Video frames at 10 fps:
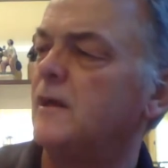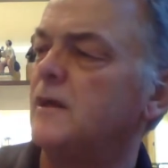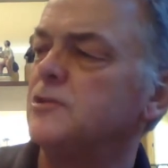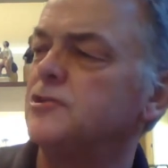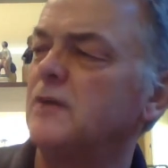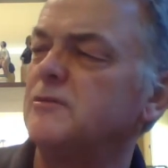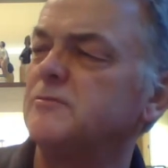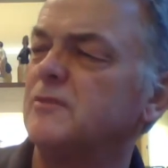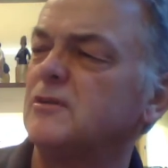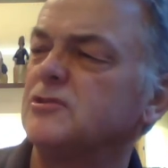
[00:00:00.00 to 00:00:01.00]
James
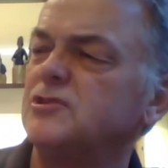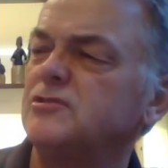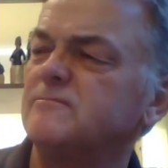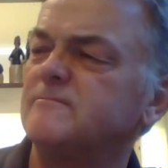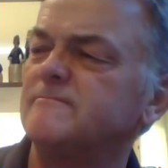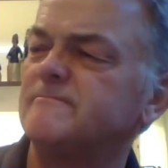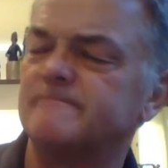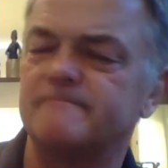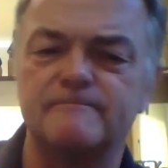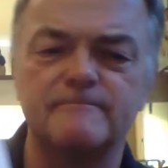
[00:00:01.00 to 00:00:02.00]
Marchant.
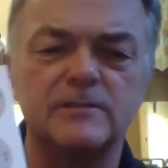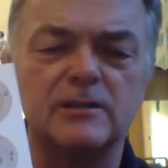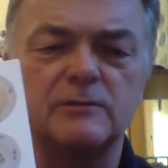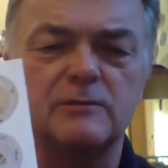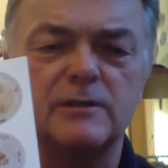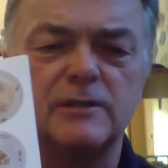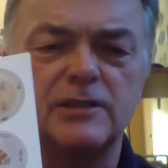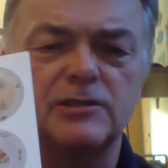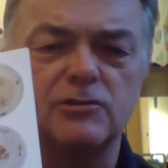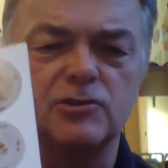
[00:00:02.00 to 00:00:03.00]
So
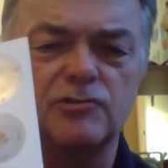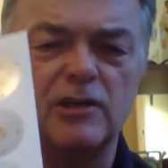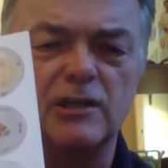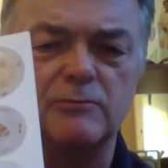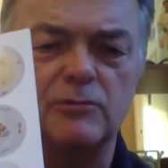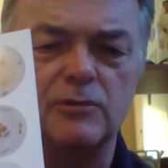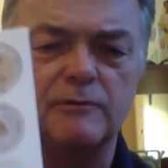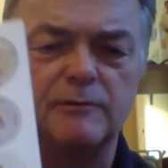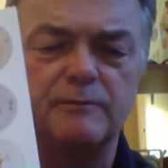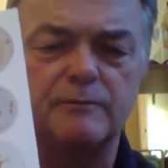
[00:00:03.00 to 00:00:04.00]
he's the Australian boy, and